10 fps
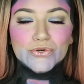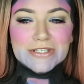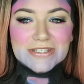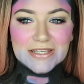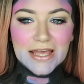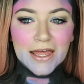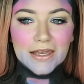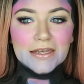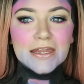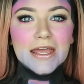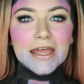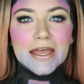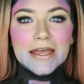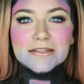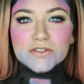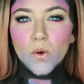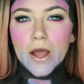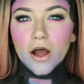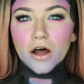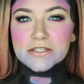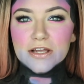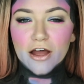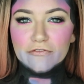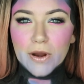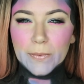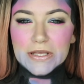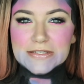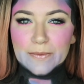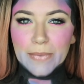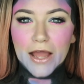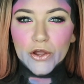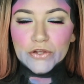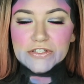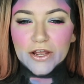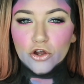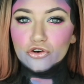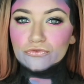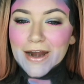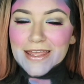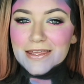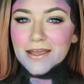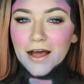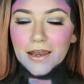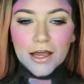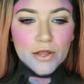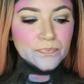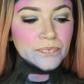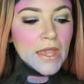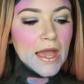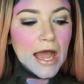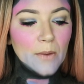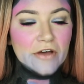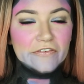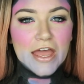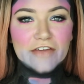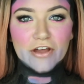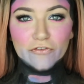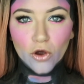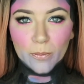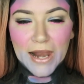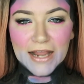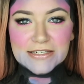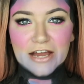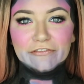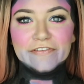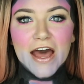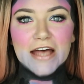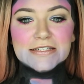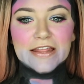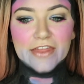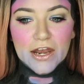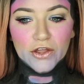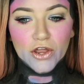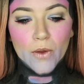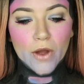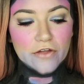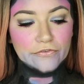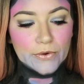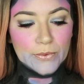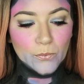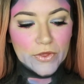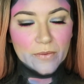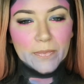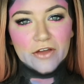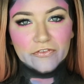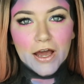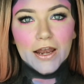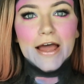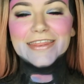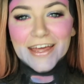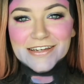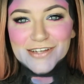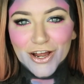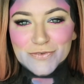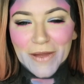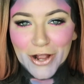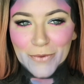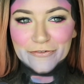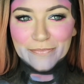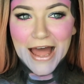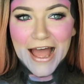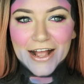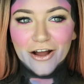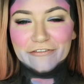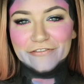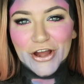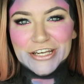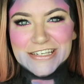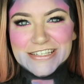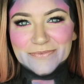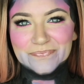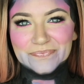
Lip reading: your skin, it's quite hard to cover up because the black goes like a grey colour. However, if I've got black down first, then I go over it with a bit of colour and then touch back up with black, I find